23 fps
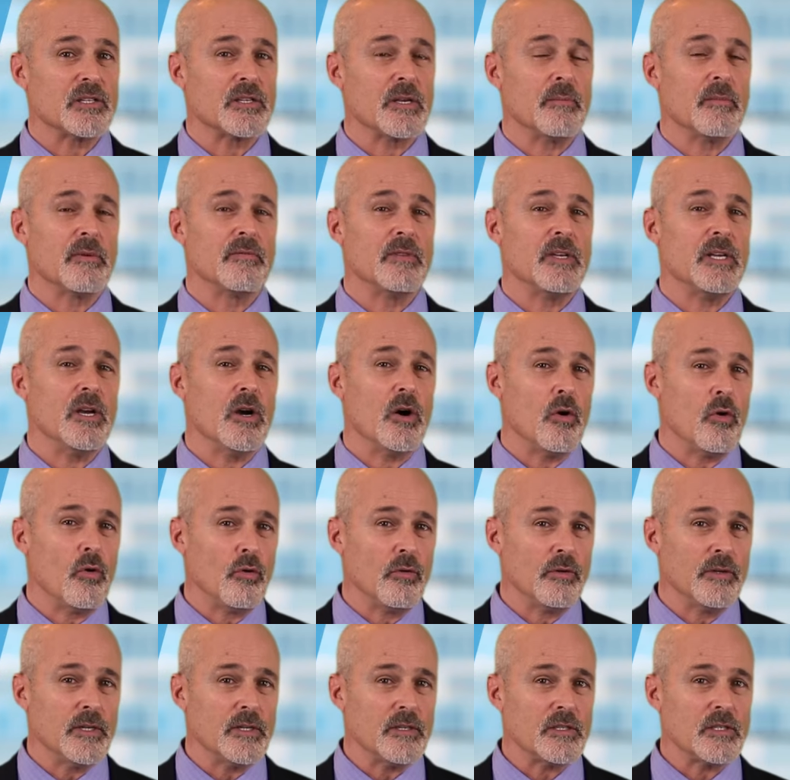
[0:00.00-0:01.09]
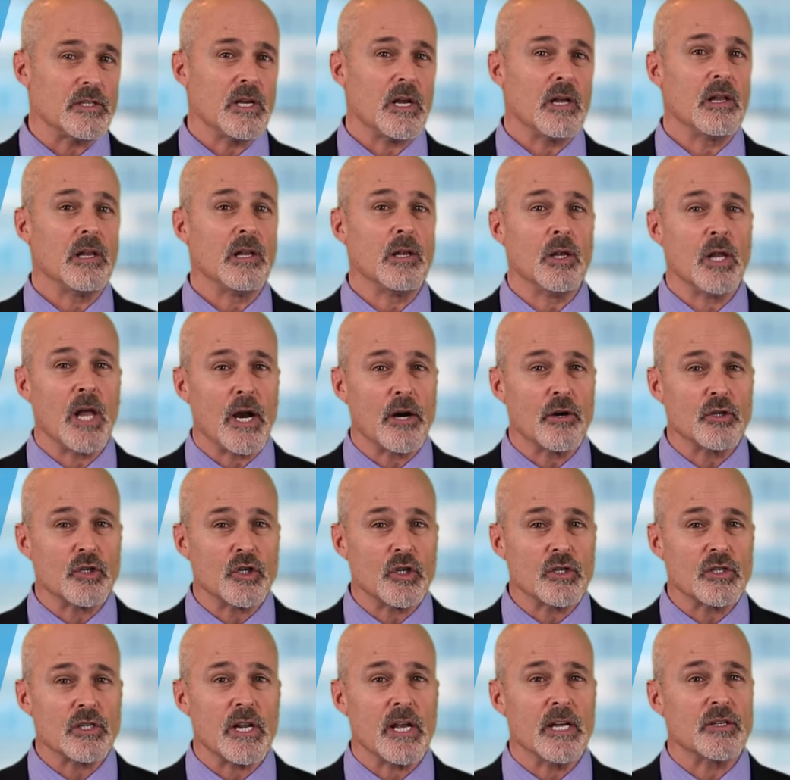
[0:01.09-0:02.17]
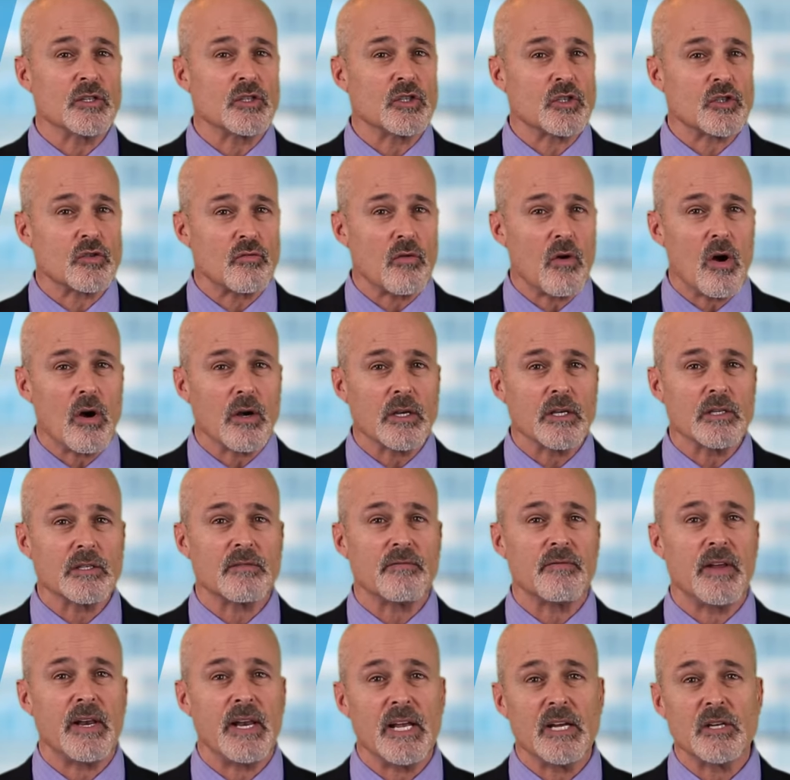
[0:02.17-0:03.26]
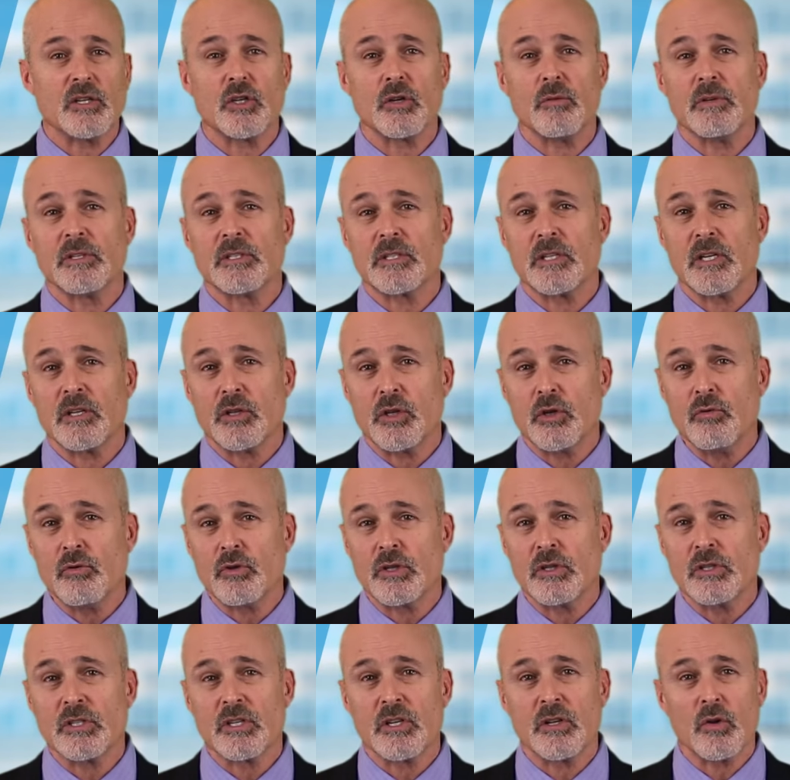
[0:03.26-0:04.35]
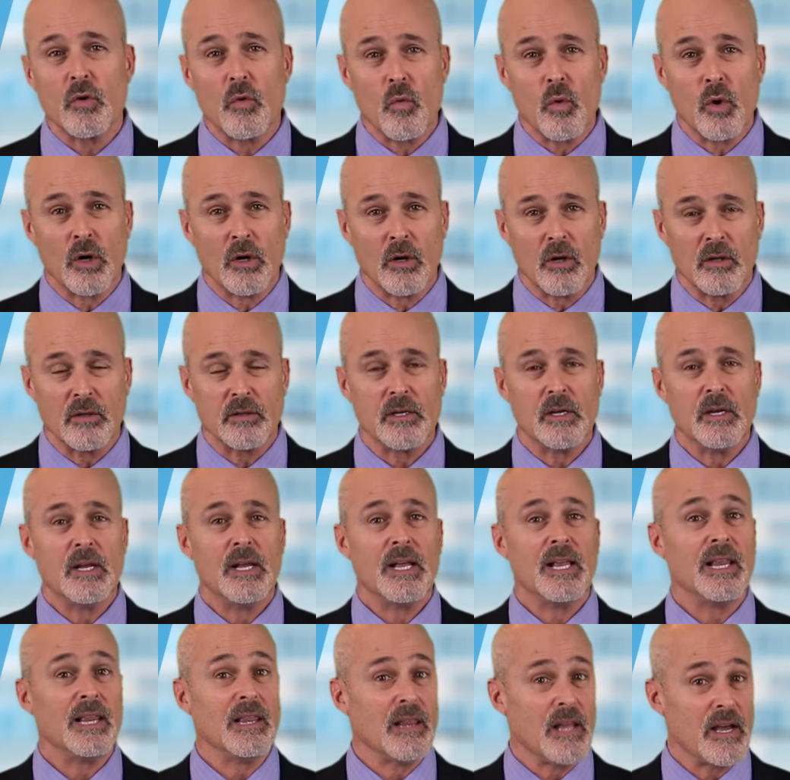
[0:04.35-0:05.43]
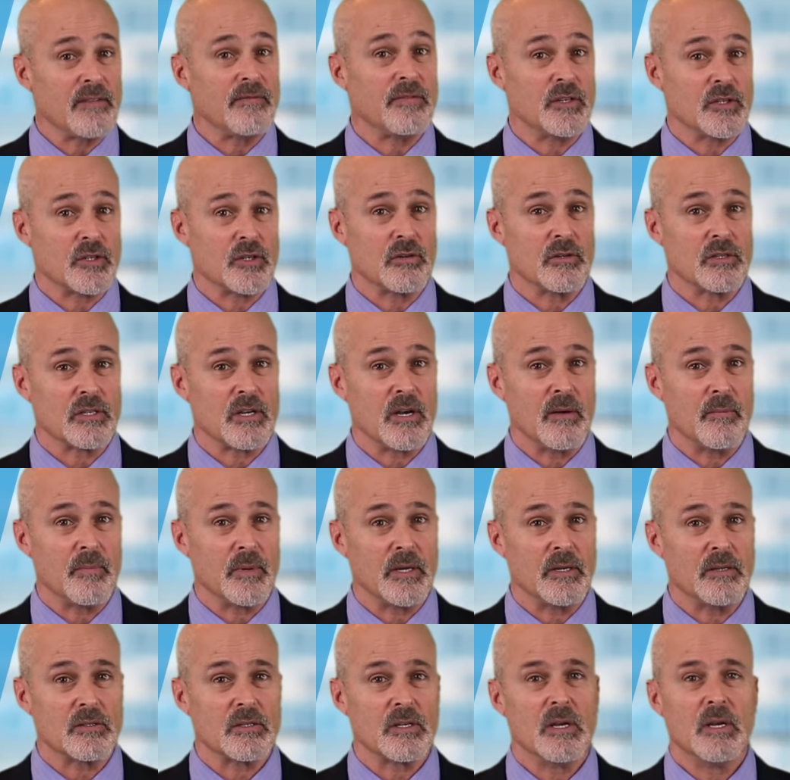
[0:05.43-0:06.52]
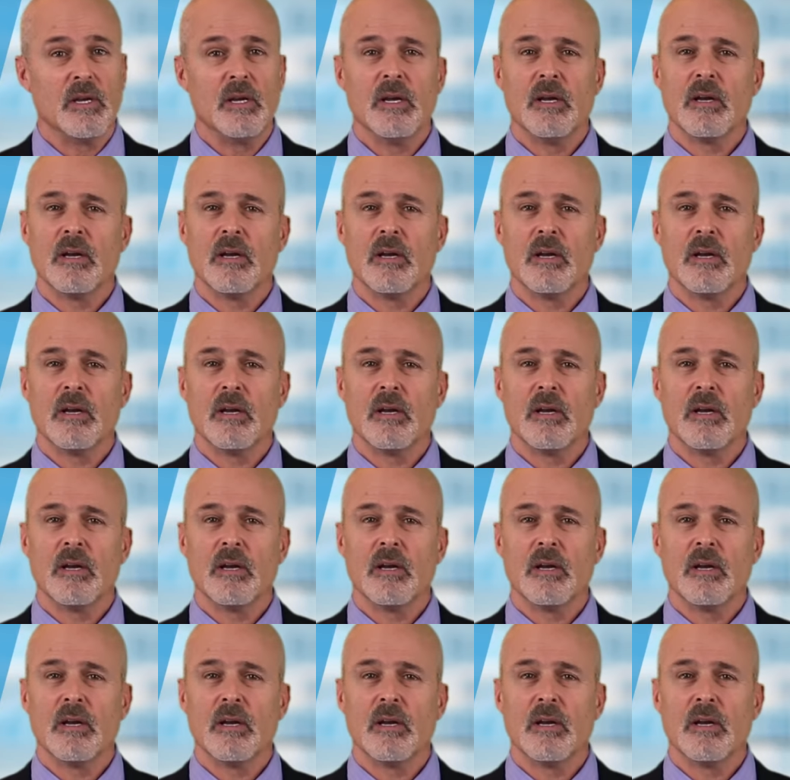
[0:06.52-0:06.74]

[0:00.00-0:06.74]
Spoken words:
some of the oldest, largest, and strongest financial institutions in the world, life insurance companies.